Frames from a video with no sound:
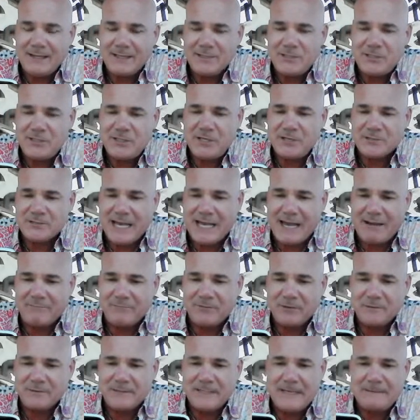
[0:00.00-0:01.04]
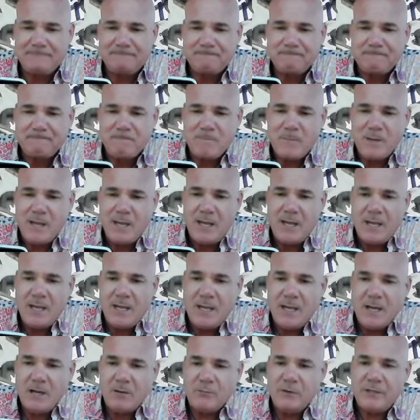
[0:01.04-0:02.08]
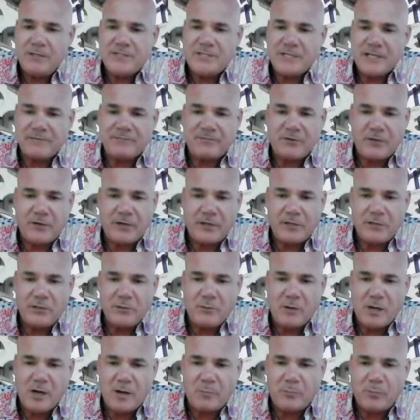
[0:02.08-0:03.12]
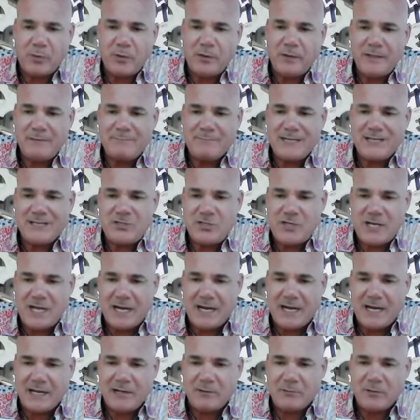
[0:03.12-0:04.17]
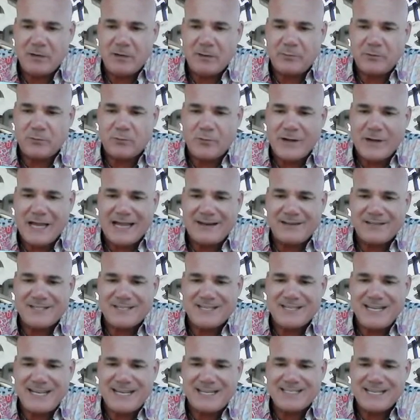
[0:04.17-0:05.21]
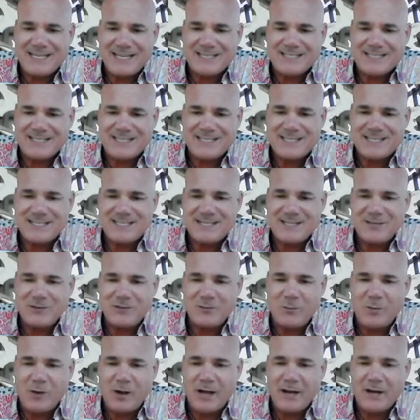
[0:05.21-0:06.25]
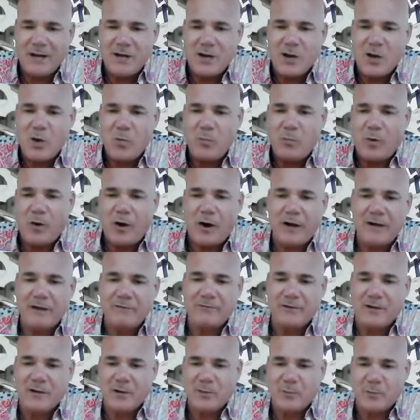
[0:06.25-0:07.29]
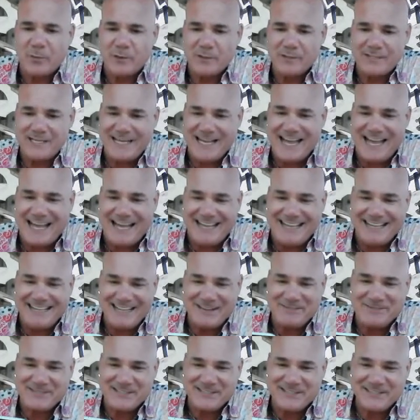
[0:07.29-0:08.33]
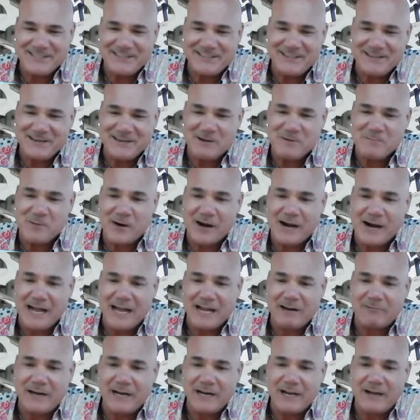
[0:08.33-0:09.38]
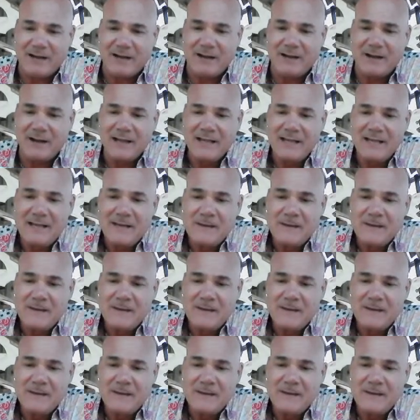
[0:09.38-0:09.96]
Cheers, Captain Photon. Really stuck in Florida. You are pulling my chain. I grew up with rattlesnakes and still want no part of cobras. Yeah. Go more hike. Rayong